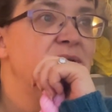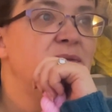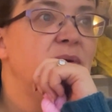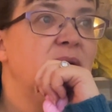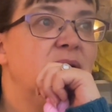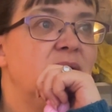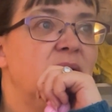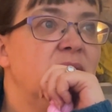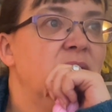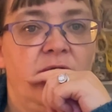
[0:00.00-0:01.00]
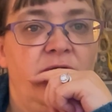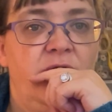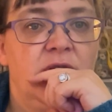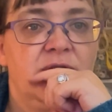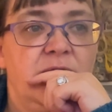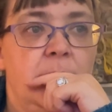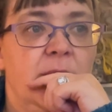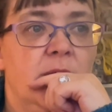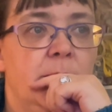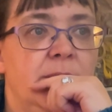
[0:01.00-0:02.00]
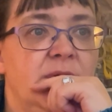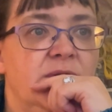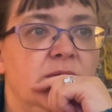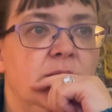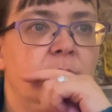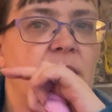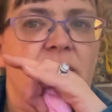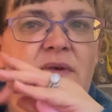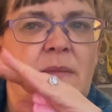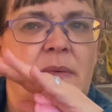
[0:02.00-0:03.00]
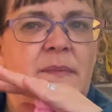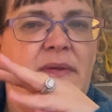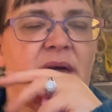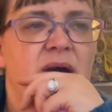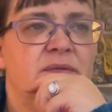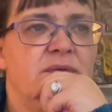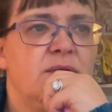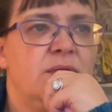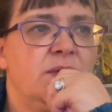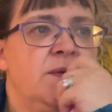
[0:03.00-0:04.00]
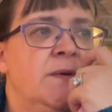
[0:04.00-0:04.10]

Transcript: too early for it to be up, because it normally goes up in the afternoon.